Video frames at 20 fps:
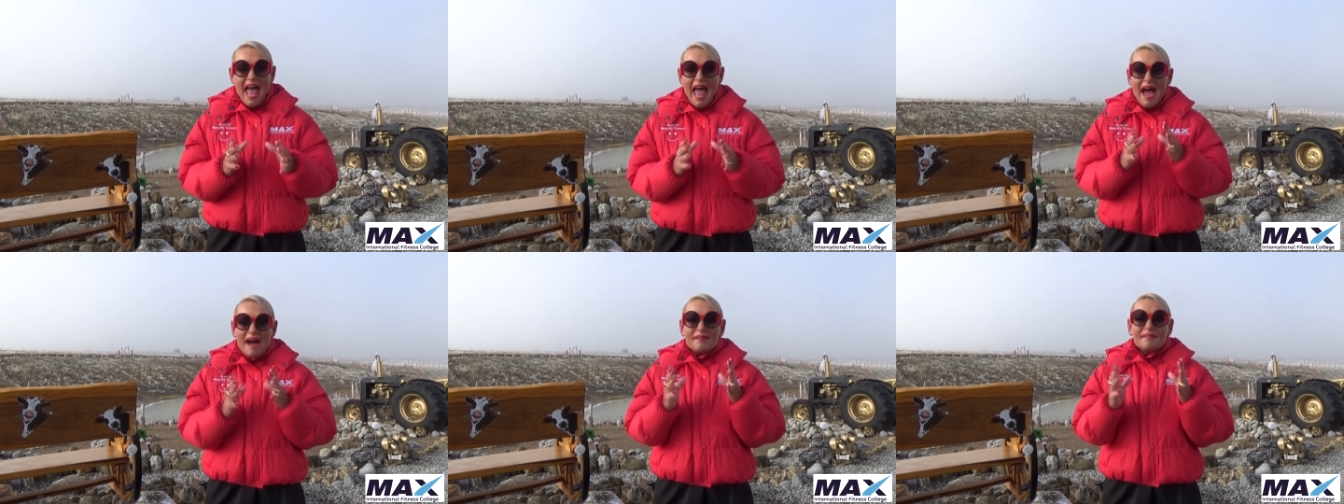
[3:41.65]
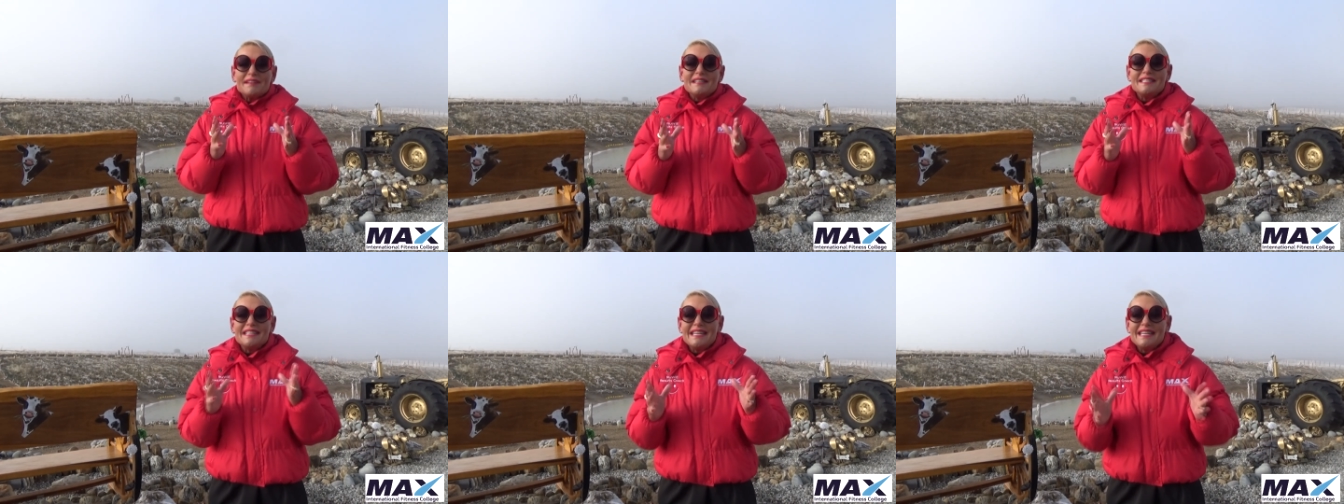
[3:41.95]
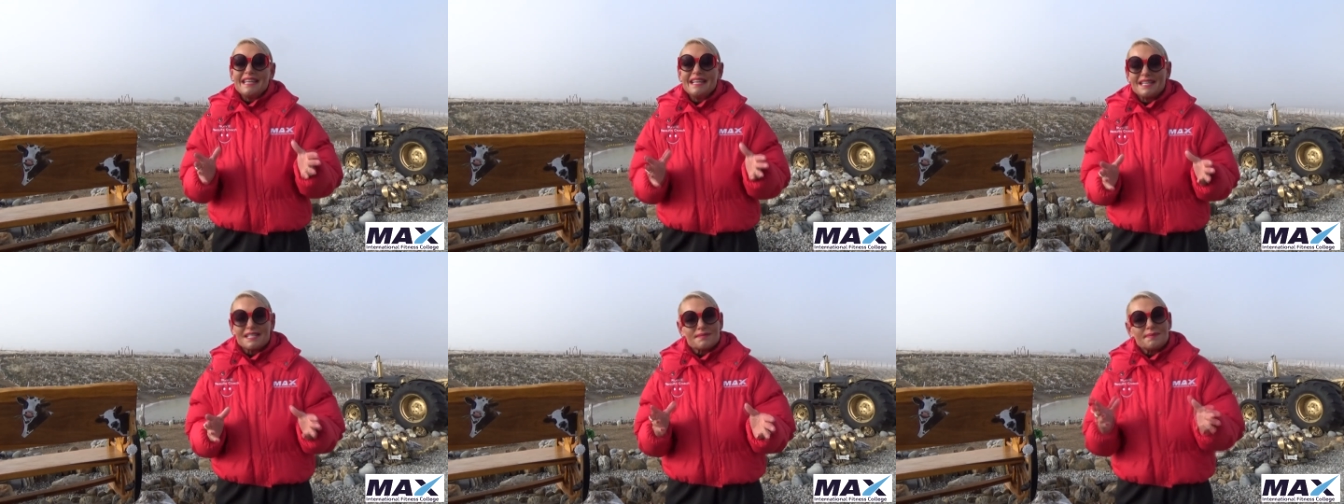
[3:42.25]
How
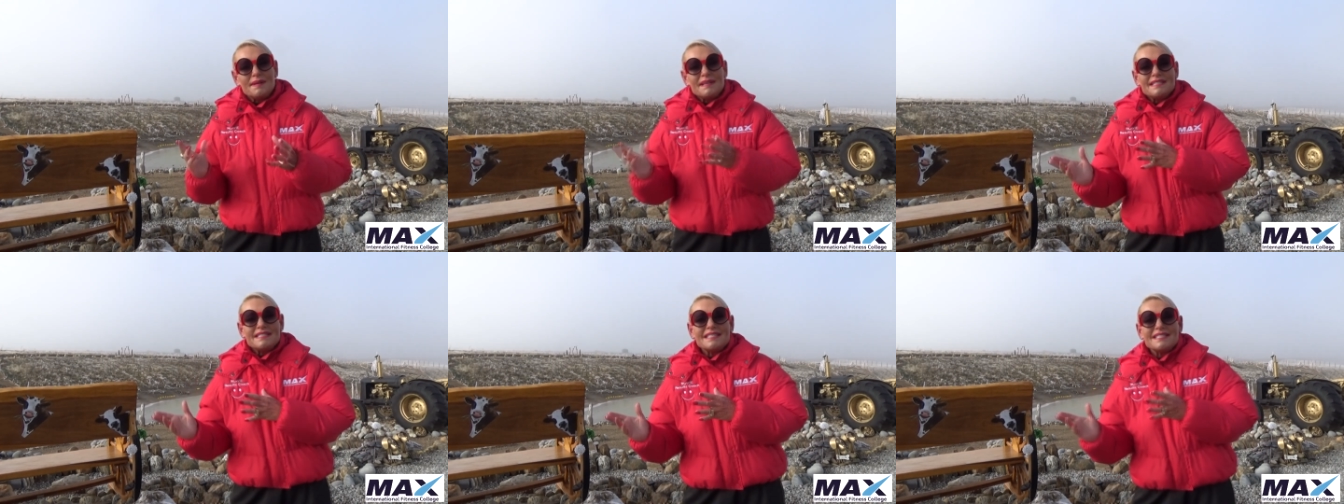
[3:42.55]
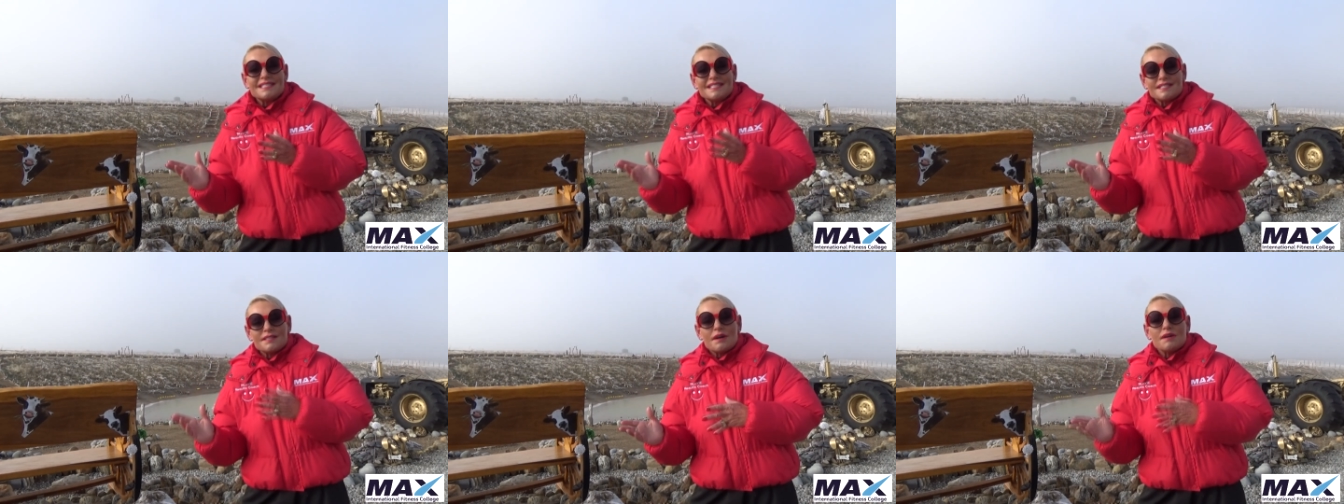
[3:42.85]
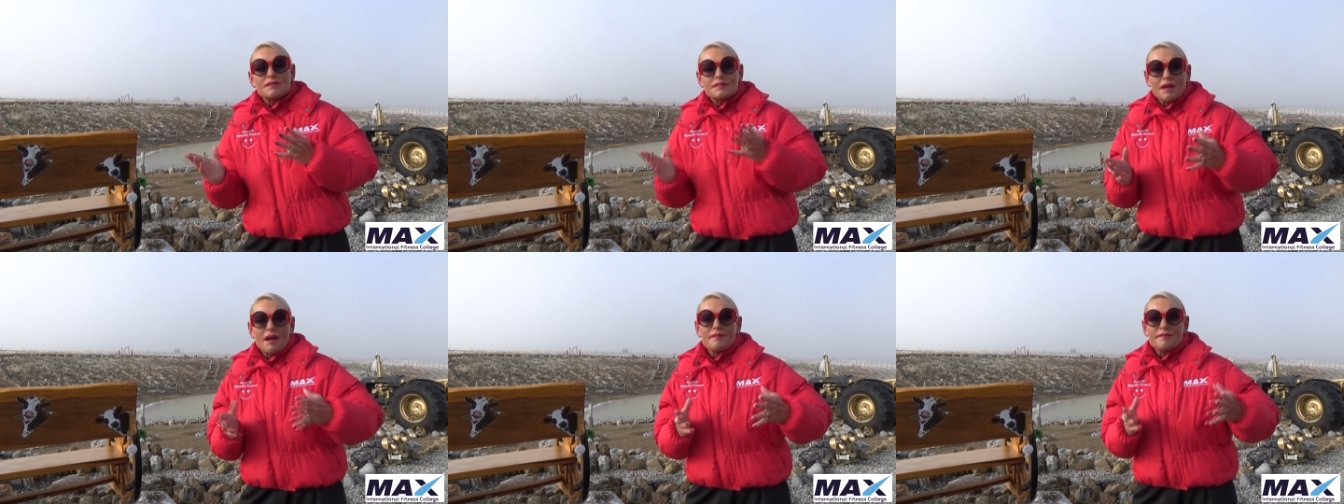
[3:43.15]
ridiculous. We listen to
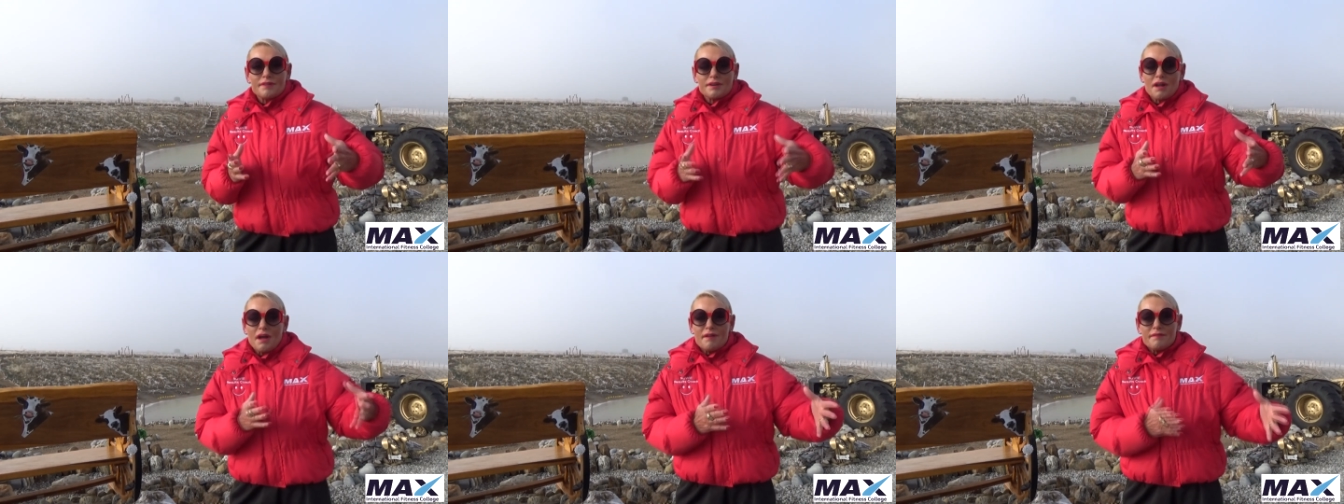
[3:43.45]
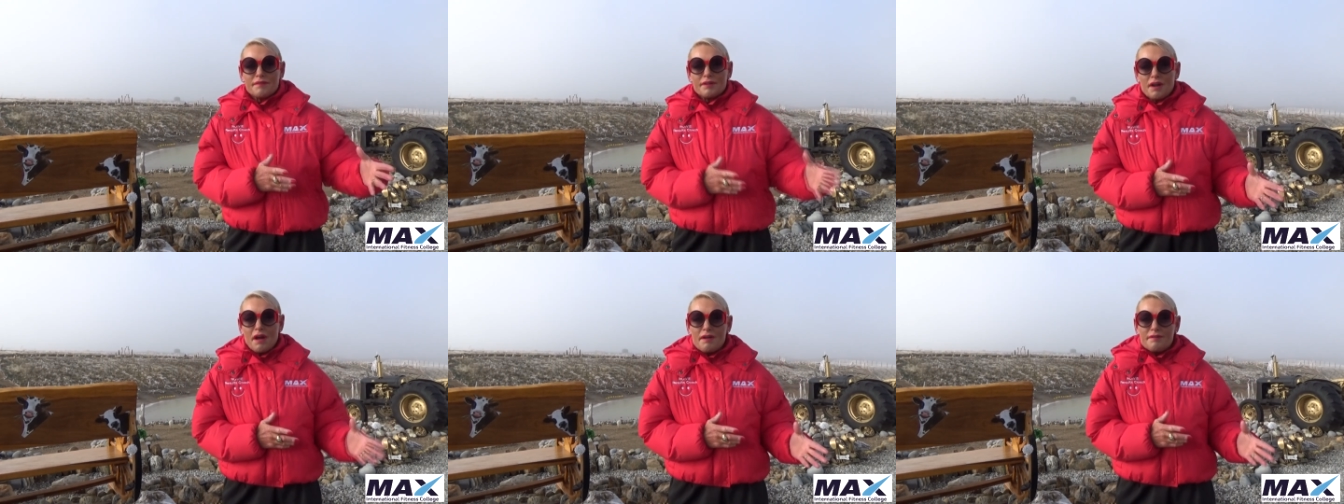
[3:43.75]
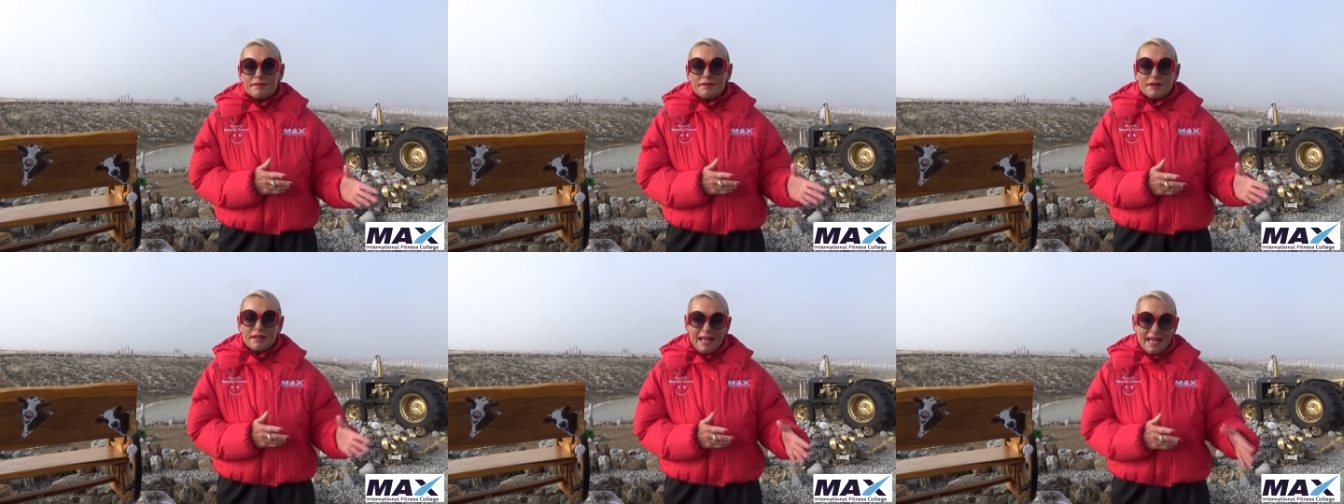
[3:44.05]
songs over and over and
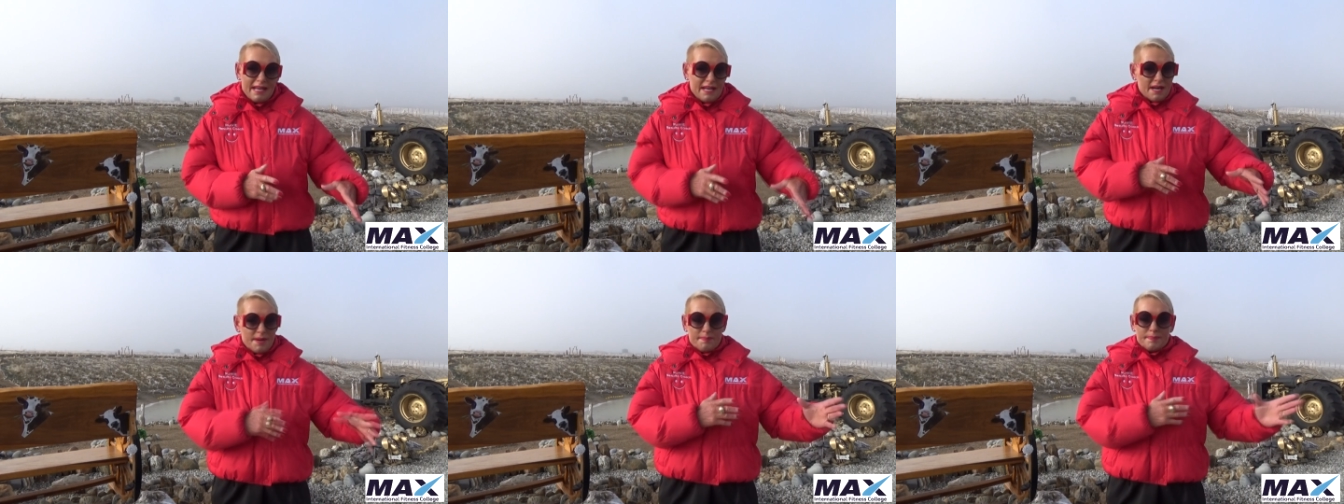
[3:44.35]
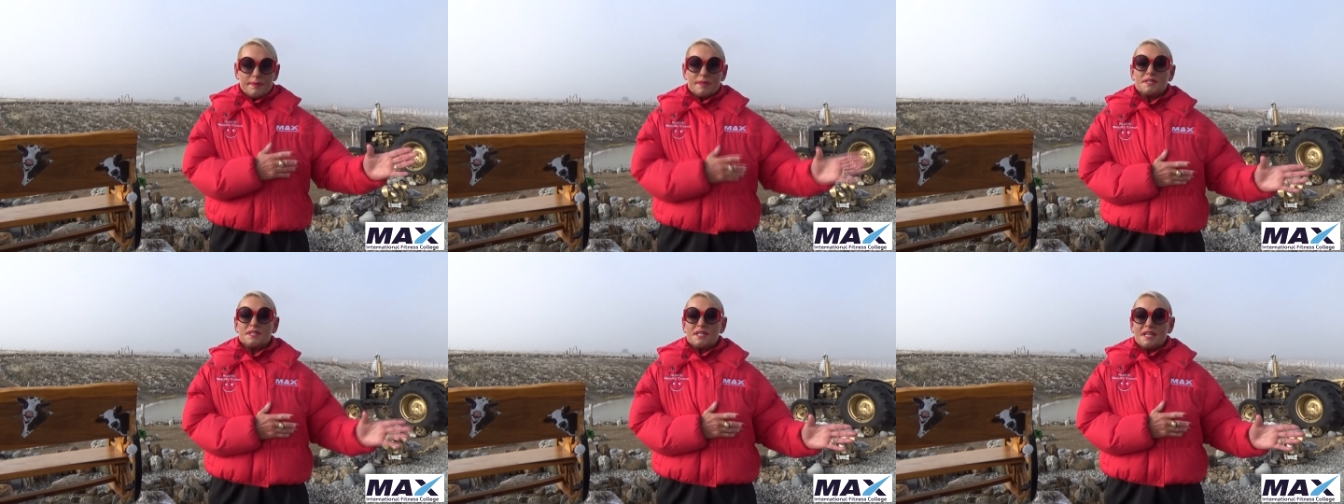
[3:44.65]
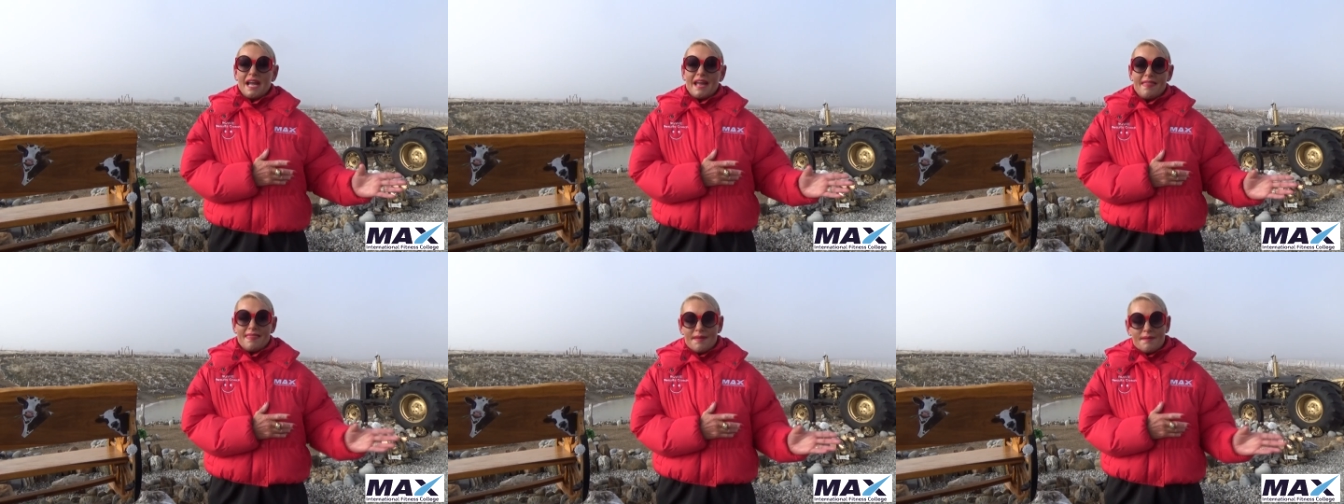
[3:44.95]
over again and
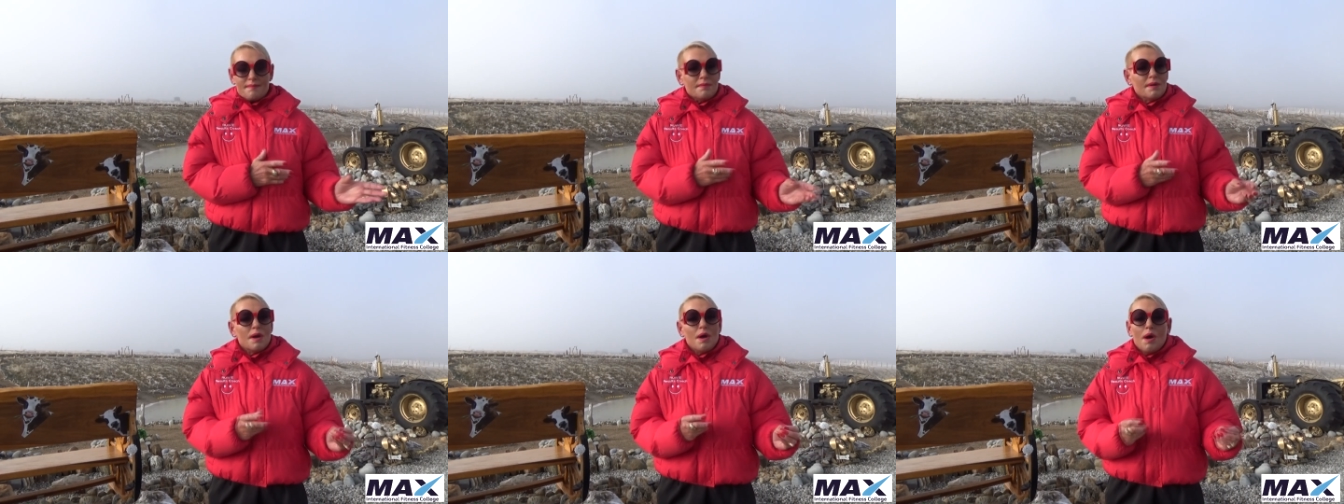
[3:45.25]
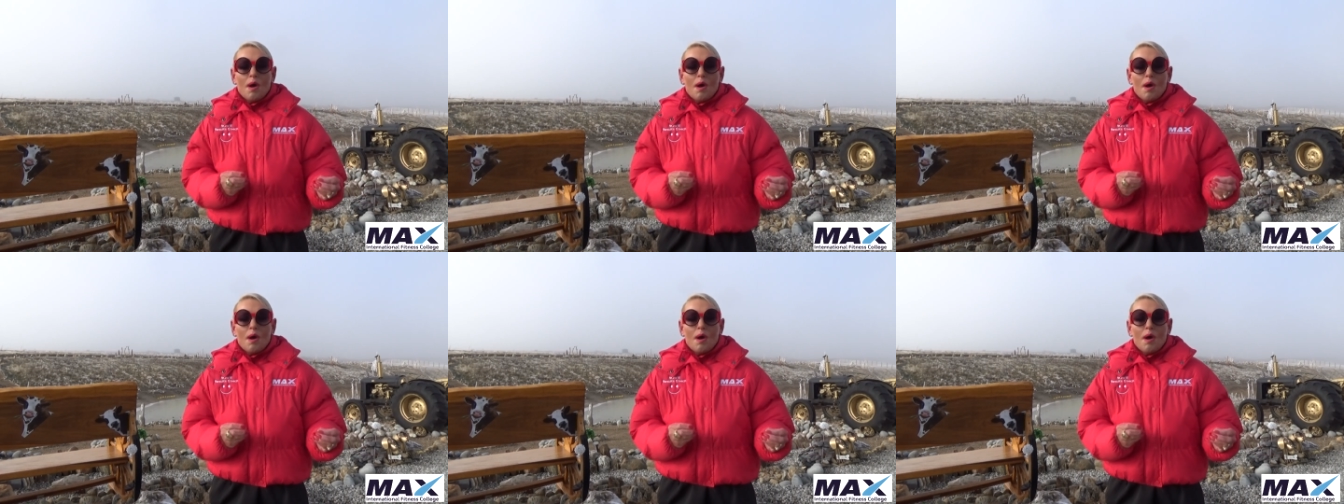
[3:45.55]
appreciate them.